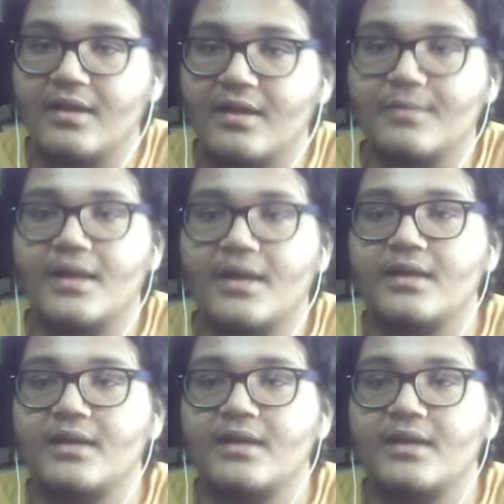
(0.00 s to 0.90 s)

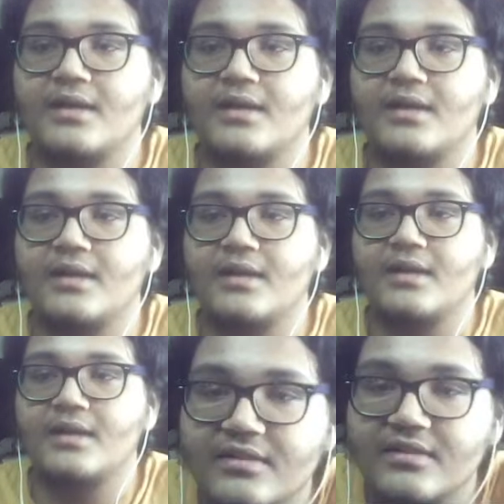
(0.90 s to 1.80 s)
command in the
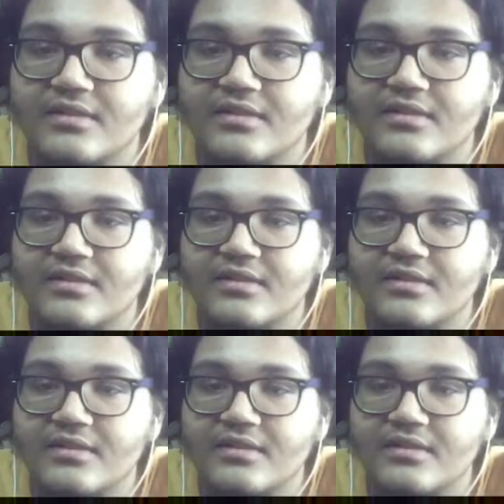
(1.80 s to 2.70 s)
terminal, you can see
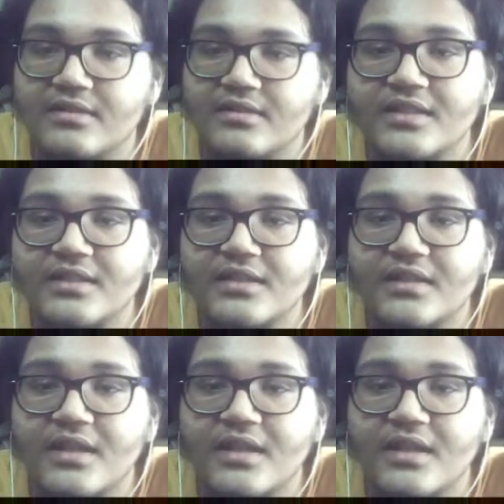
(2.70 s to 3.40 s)
all of the